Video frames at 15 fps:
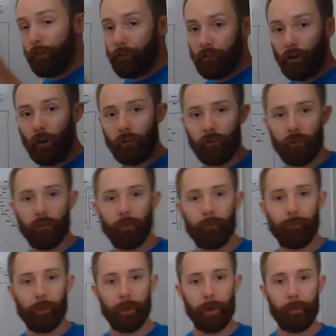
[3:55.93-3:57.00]
the charges,
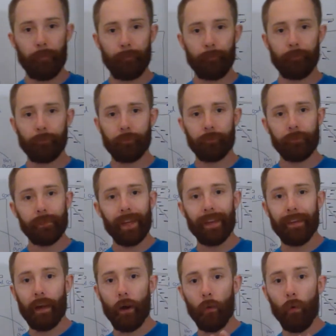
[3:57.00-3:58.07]
okay?
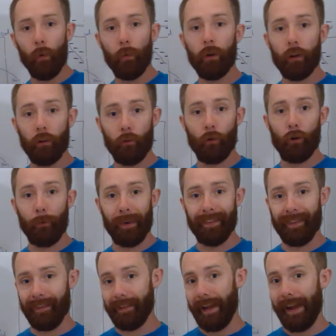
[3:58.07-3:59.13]
Now what we're going to talk about
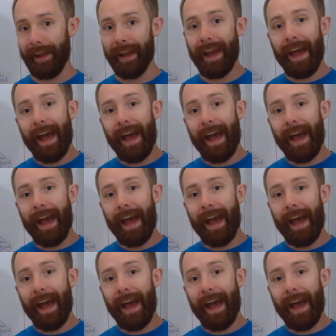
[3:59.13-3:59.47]
today